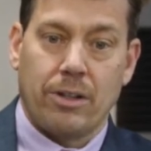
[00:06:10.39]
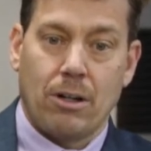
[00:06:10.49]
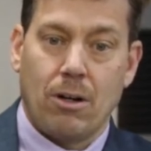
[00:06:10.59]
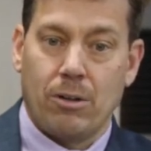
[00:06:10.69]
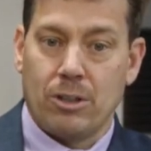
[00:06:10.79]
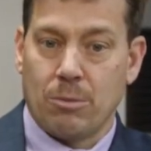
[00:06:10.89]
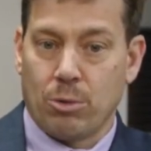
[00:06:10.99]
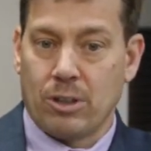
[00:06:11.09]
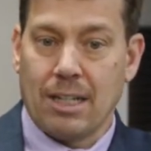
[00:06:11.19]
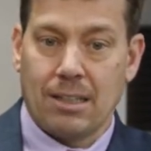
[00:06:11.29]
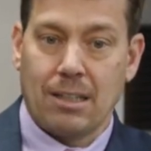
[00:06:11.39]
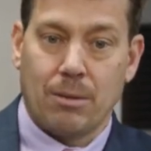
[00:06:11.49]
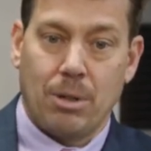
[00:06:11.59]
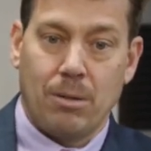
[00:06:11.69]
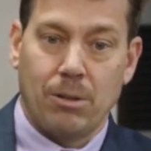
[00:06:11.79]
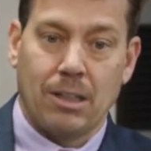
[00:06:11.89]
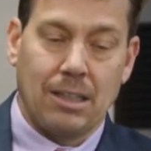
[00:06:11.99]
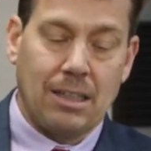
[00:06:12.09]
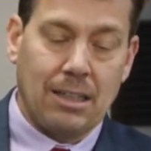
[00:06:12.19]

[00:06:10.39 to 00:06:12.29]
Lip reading: of the college in protecting the public